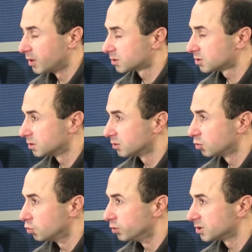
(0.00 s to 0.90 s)
a person
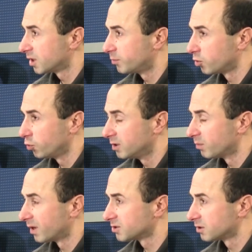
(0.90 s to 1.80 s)
who is Hebrew
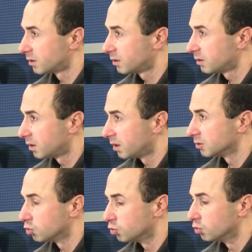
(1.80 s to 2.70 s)
in mother
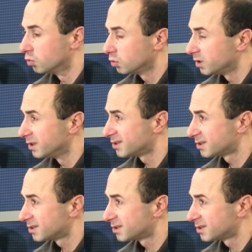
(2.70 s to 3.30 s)
and who